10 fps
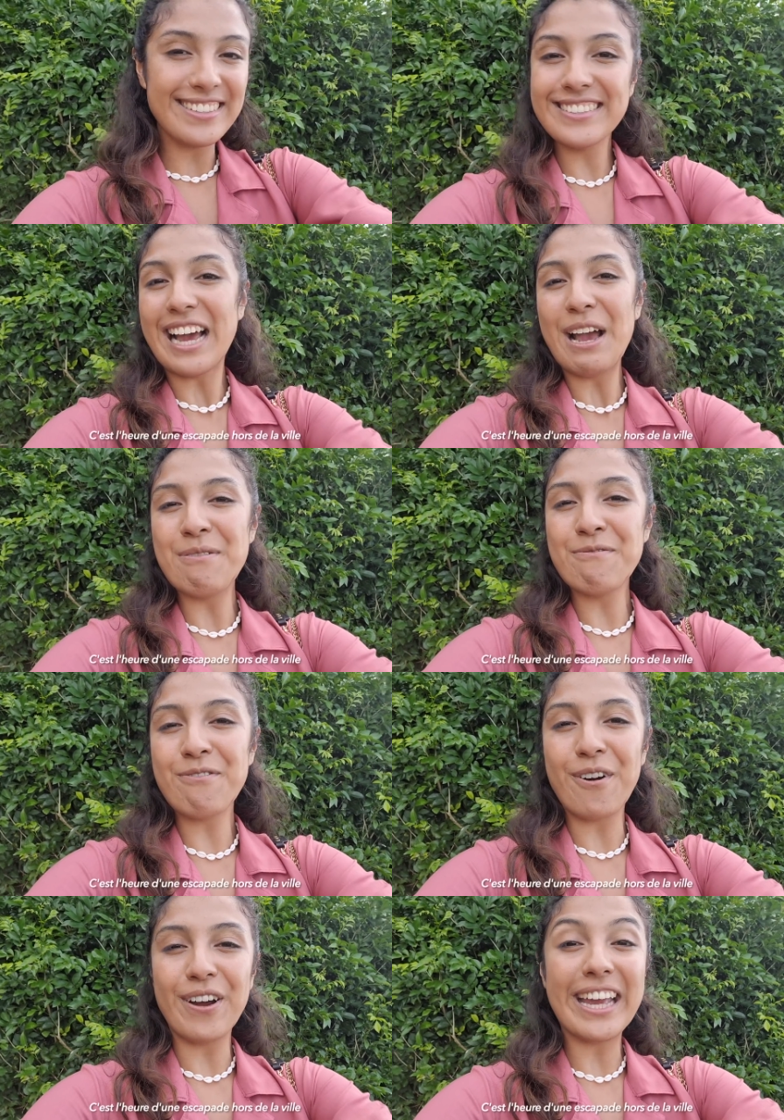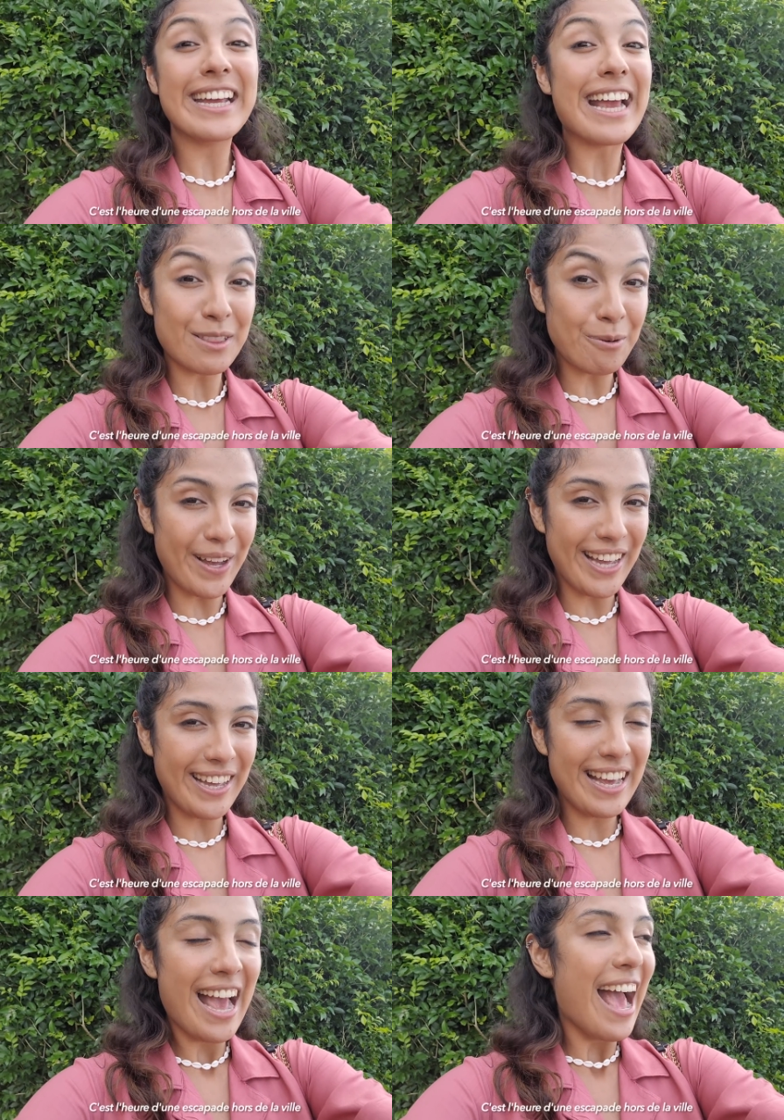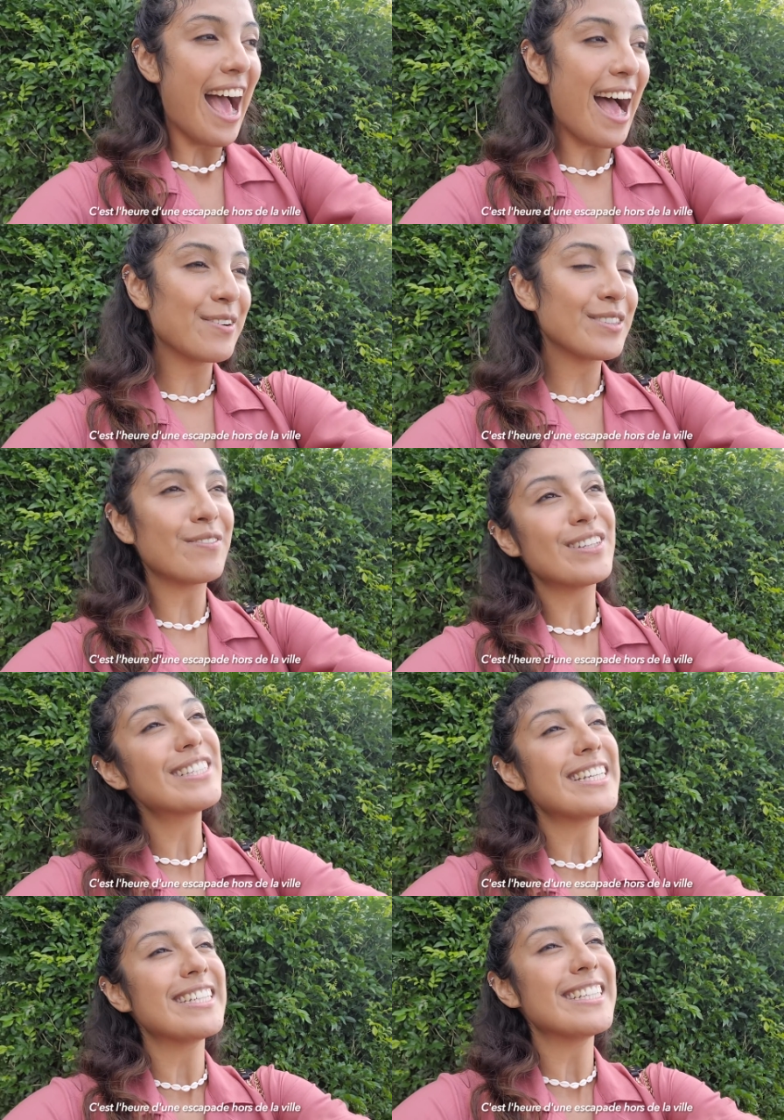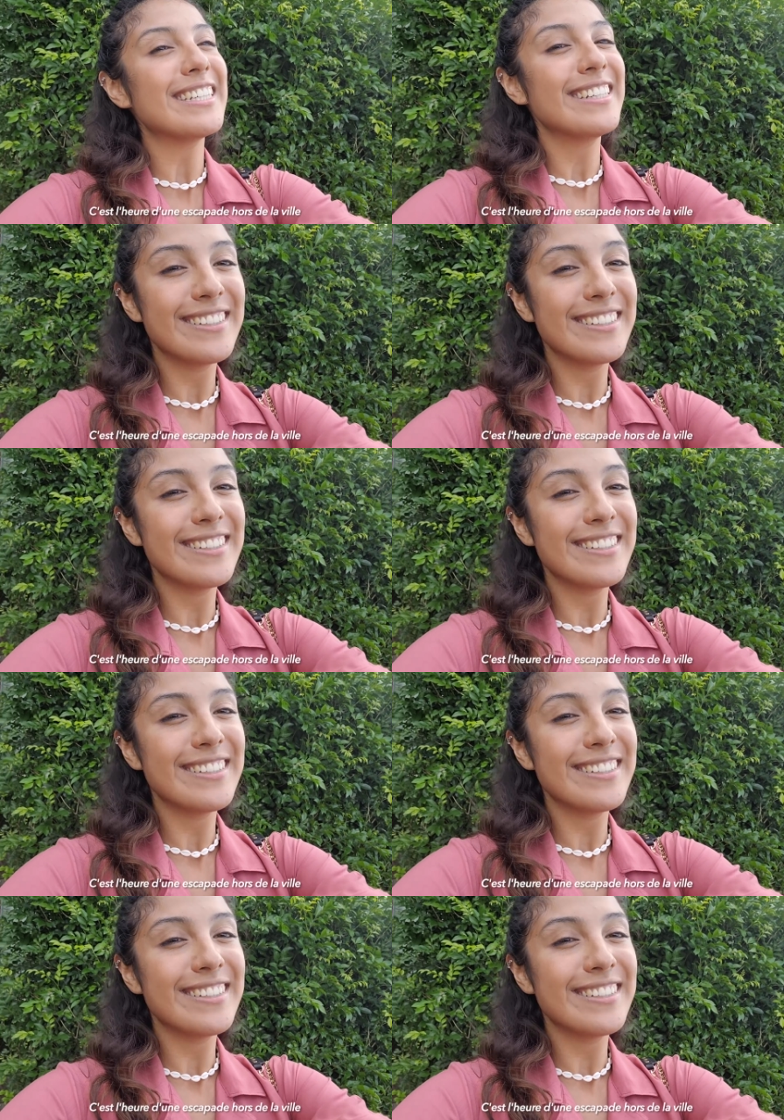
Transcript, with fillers: It's time for a getaway out of the city.